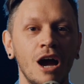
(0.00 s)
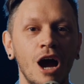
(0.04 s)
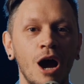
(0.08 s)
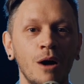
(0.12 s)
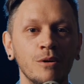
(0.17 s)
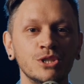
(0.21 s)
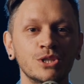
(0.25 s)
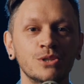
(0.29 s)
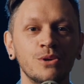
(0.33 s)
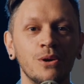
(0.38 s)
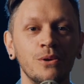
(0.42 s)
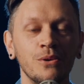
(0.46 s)
I
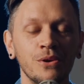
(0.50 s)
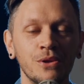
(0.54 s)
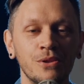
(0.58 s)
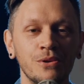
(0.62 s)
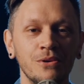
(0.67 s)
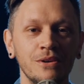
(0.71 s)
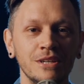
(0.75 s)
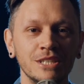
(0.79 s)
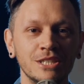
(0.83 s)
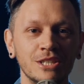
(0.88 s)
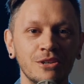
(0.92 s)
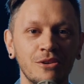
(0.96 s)
was scrolling
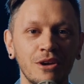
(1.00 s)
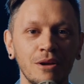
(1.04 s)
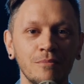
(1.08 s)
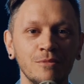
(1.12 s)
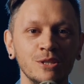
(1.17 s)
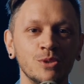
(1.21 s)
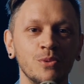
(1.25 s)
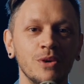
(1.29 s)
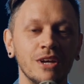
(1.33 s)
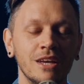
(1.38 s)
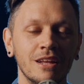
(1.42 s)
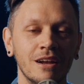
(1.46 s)
through Instagram
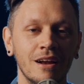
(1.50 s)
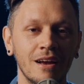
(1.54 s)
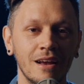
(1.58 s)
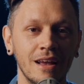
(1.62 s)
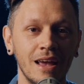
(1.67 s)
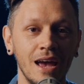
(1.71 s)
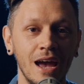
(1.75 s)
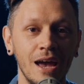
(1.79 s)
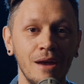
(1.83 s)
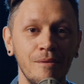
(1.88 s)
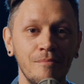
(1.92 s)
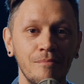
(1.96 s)
this week and I
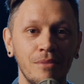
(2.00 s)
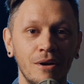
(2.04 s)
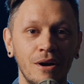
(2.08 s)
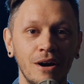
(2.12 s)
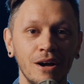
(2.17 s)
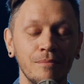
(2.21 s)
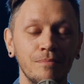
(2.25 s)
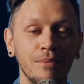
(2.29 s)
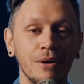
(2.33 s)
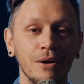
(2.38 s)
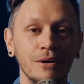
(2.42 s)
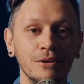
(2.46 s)
came
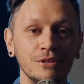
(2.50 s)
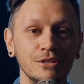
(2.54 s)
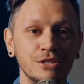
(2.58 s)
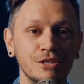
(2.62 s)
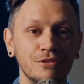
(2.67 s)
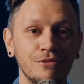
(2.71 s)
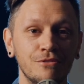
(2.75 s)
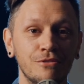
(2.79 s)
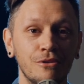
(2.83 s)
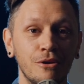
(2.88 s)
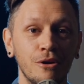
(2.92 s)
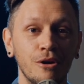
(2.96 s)
by a
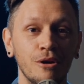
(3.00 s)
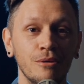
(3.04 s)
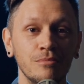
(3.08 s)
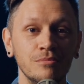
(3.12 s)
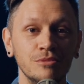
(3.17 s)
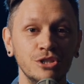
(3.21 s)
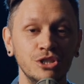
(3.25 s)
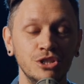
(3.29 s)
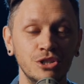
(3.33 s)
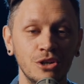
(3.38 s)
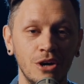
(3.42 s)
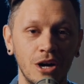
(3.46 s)
post
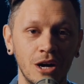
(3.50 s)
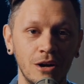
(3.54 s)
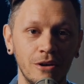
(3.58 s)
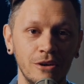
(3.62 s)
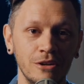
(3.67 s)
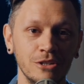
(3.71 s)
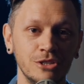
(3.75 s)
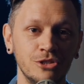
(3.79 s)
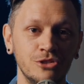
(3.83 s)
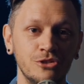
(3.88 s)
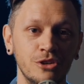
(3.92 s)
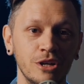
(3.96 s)
from
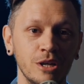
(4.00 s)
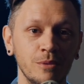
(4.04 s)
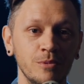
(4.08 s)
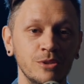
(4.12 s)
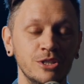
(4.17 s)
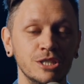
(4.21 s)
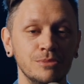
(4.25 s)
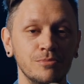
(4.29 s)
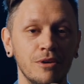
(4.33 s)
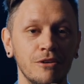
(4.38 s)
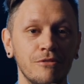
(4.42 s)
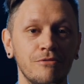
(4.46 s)
Gyrostream,
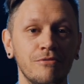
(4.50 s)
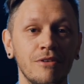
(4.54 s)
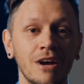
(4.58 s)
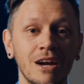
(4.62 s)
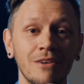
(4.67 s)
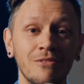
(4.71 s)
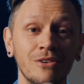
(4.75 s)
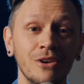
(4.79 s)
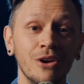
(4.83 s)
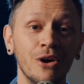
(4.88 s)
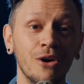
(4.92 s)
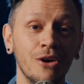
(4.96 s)
which is my
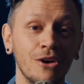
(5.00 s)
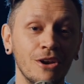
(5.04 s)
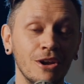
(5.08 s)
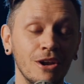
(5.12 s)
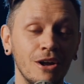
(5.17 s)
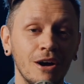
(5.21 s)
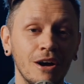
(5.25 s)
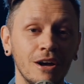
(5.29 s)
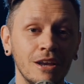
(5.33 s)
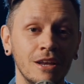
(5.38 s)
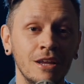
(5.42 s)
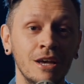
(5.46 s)
favorite
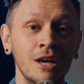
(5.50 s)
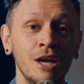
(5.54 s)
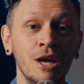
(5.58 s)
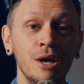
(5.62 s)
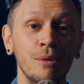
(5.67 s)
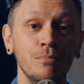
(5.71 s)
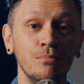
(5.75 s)
online